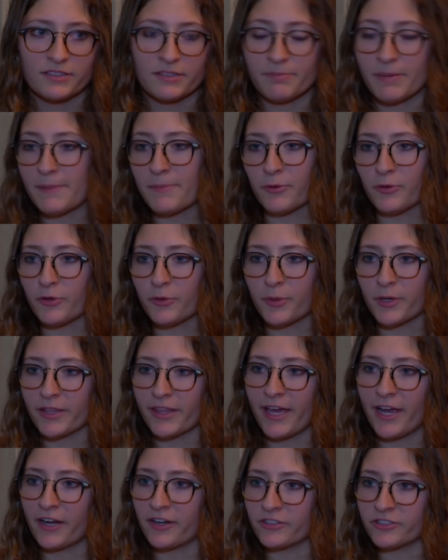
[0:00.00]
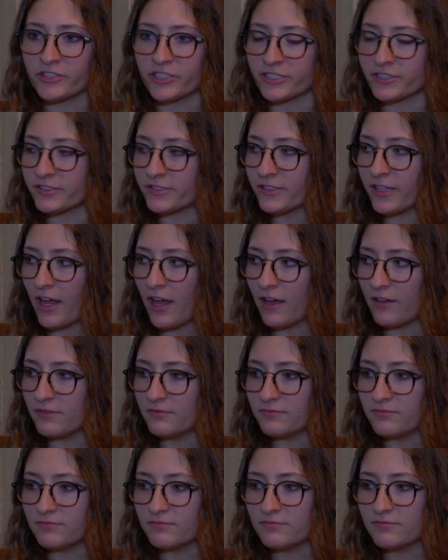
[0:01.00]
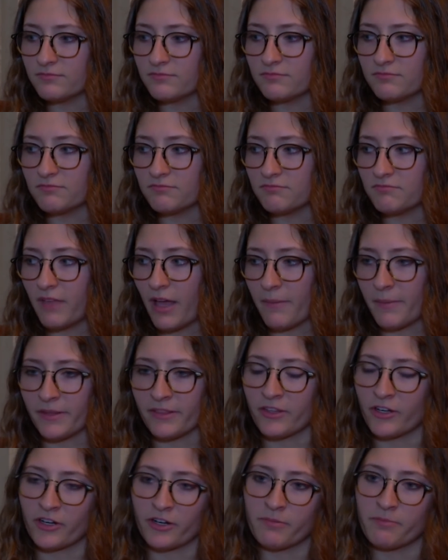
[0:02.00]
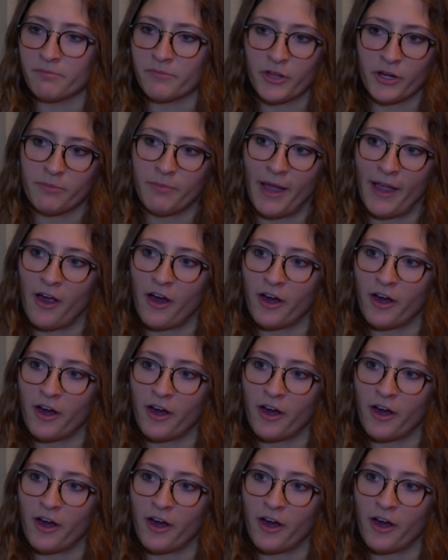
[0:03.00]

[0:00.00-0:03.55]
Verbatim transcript: the people who were there are just, I mean, they're in, they're in my